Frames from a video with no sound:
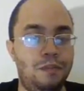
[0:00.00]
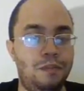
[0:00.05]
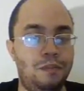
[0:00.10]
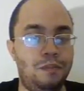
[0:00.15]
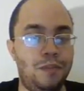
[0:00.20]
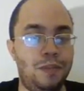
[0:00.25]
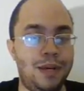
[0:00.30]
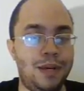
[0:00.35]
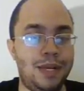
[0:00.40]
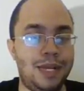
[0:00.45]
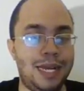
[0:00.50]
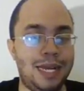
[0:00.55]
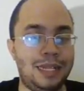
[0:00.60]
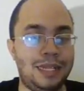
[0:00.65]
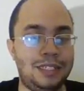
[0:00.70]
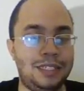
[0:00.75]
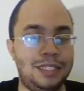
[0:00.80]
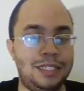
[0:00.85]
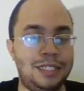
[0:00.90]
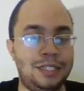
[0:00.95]
But I
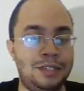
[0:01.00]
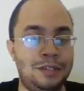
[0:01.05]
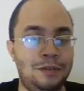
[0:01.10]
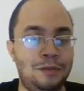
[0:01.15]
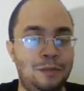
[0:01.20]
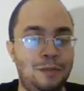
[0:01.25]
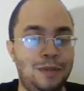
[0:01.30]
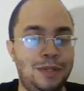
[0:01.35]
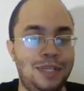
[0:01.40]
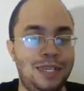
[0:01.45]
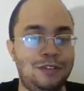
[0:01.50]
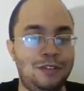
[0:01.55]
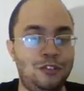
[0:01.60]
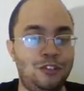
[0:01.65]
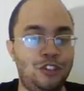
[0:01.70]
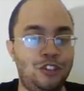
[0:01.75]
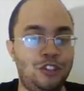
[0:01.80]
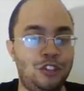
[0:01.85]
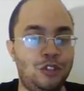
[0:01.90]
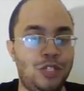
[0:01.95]
still believe you
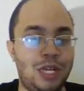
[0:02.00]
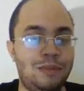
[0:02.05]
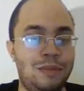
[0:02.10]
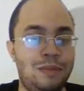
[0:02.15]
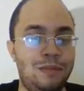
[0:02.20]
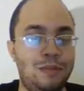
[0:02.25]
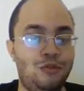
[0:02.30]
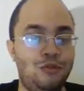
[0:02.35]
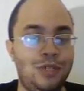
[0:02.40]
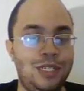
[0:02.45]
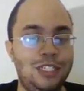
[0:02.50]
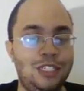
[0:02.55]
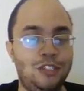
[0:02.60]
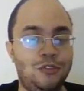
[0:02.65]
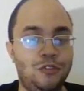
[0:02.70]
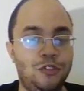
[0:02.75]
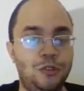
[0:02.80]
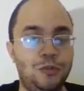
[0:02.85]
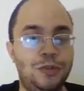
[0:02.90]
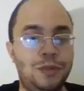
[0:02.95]
should come in between his
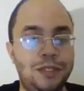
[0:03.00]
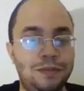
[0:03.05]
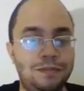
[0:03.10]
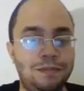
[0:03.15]
groups